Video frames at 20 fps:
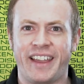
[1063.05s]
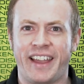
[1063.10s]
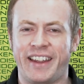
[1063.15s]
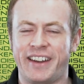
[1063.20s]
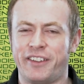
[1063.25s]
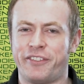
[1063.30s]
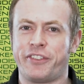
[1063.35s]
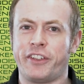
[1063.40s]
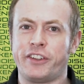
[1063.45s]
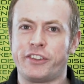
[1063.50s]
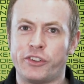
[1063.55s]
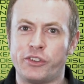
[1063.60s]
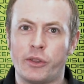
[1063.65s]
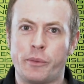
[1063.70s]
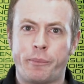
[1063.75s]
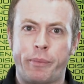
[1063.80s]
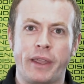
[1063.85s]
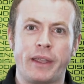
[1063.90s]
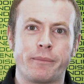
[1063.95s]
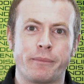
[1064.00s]
And if they do
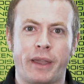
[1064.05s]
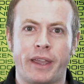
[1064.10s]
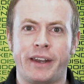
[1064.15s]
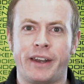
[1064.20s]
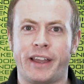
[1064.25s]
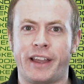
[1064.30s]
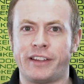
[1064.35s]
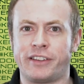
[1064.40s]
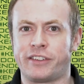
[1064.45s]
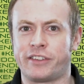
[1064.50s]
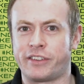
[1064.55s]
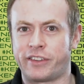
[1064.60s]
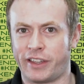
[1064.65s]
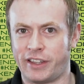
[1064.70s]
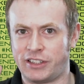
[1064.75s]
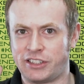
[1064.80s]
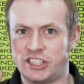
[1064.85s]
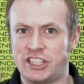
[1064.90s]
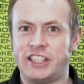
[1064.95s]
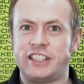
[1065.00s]
the big men, I'd
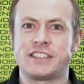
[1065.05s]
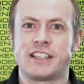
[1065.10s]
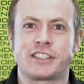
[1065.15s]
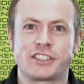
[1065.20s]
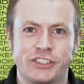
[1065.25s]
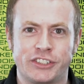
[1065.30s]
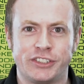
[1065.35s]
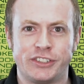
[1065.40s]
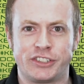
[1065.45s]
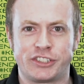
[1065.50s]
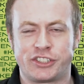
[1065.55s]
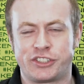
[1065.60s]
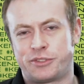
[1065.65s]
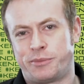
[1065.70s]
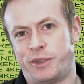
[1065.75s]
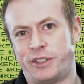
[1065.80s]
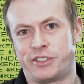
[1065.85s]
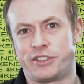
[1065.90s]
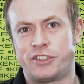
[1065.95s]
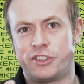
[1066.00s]
say chisaku, which
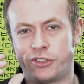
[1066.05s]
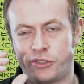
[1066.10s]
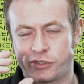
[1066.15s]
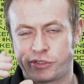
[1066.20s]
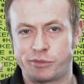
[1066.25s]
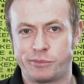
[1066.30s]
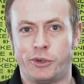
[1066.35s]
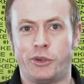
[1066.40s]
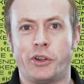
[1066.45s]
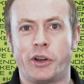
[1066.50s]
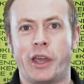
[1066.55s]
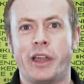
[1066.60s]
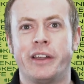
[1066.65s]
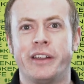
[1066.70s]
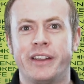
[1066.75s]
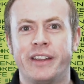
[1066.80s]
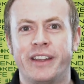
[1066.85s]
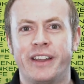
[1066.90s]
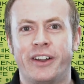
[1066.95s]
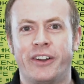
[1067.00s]
means to do smaller.
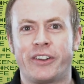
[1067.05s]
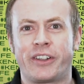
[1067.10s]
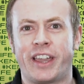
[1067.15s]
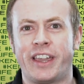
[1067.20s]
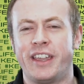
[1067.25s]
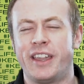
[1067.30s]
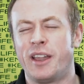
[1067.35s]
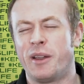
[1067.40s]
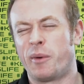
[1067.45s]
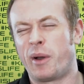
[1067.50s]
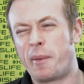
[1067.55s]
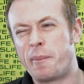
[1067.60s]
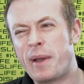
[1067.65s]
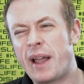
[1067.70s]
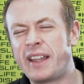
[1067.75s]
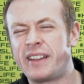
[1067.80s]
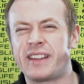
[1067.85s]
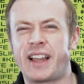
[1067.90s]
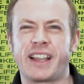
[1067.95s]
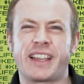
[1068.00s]
Okay. Well, I
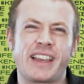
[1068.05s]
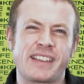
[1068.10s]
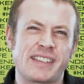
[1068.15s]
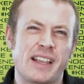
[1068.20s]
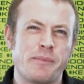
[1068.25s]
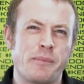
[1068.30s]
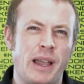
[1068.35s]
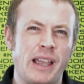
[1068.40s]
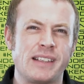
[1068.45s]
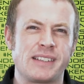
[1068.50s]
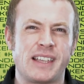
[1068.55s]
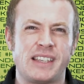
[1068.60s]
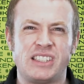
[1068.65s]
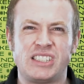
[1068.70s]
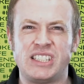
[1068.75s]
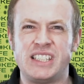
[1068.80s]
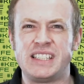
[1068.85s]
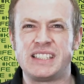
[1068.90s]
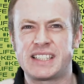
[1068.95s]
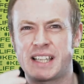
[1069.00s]
might. I guess I might say
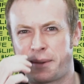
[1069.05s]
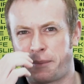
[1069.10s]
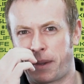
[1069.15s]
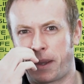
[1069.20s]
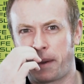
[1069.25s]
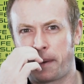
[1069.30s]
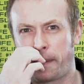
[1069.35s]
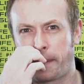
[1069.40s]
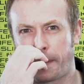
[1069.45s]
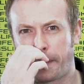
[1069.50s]
chisai men.